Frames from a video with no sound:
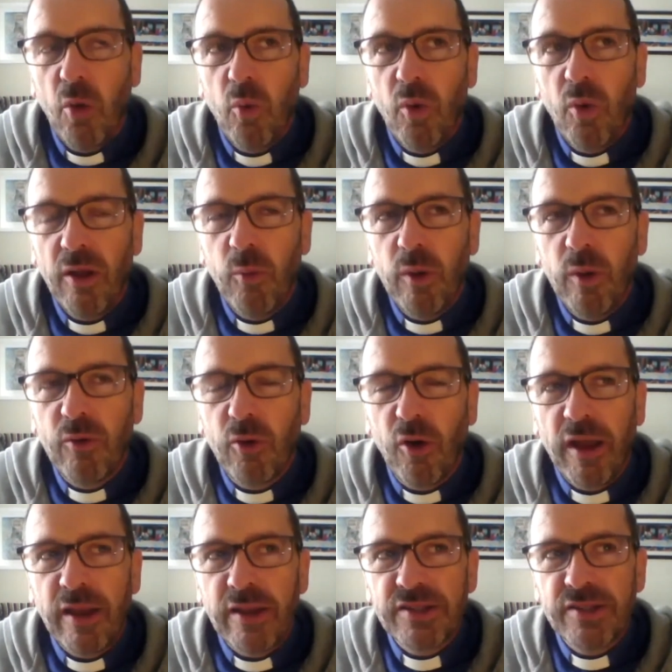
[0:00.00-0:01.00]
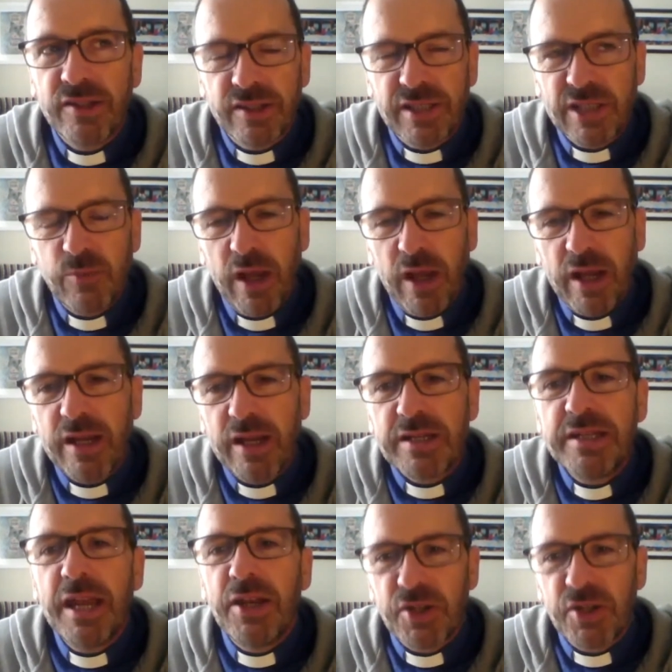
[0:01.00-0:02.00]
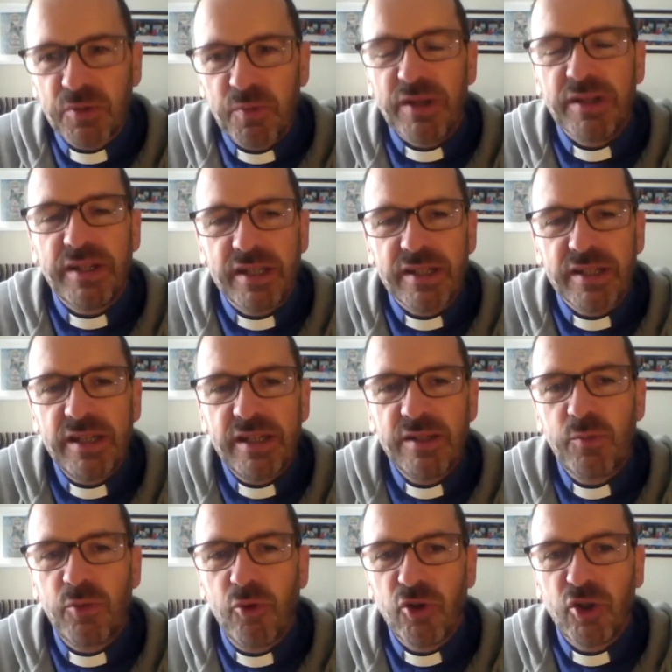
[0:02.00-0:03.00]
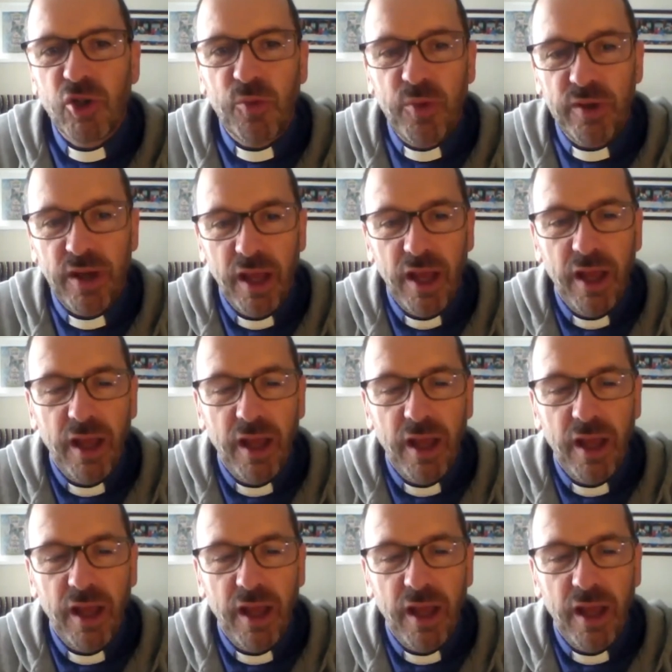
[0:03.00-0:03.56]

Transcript: we've got instances where contentment is brought up, and